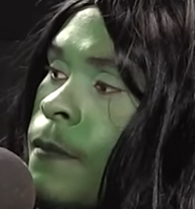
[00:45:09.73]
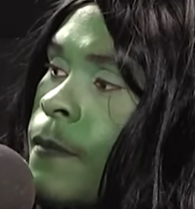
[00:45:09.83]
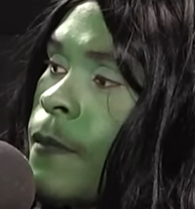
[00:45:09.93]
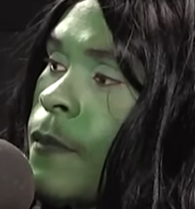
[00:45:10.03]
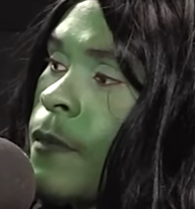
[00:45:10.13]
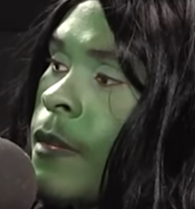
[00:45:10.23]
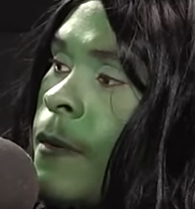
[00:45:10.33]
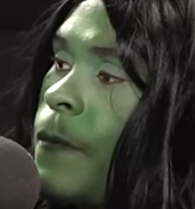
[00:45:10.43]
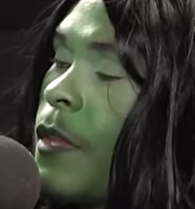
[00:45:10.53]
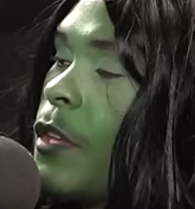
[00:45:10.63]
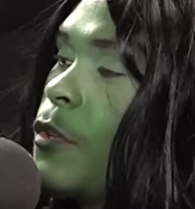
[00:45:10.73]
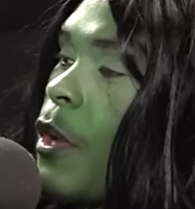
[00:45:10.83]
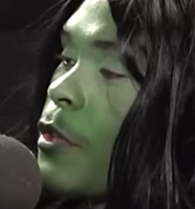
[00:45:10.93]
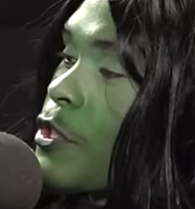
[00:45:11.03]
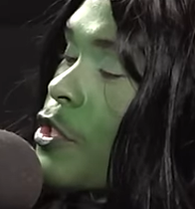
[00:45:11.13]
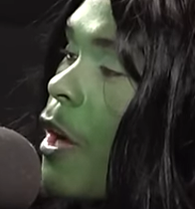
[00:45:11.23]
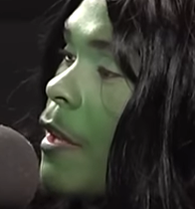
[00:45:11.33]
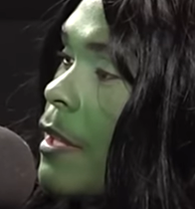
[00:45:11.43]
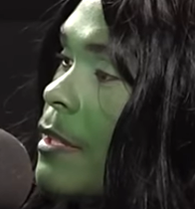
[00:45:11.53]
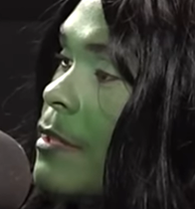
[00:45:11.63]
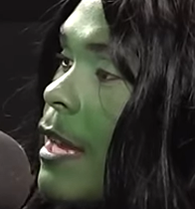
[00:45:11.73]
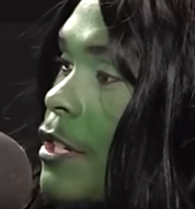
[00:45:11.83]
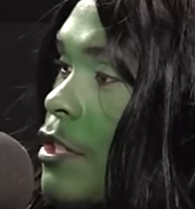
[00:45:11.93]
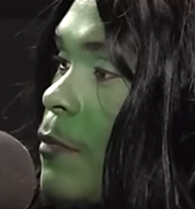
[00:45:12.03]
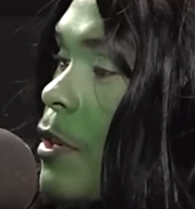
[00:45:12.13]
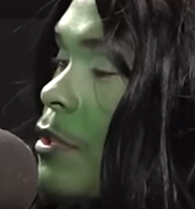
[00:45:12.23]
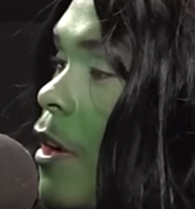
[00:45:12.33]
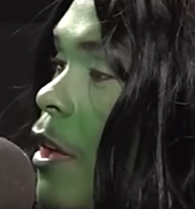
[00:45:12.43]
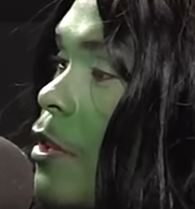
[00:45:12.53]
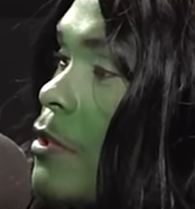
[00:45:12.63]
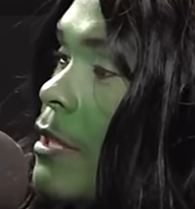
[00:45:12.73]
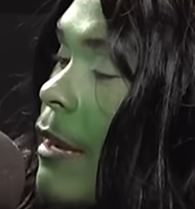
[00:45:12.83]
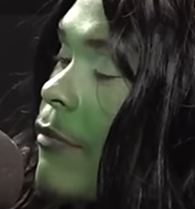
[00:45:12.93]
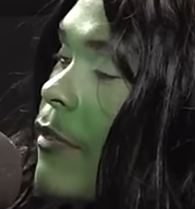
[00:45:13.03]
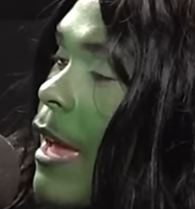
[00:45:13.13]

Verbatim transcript: I have been to Ralph's. You know the chocolate section where it's all those like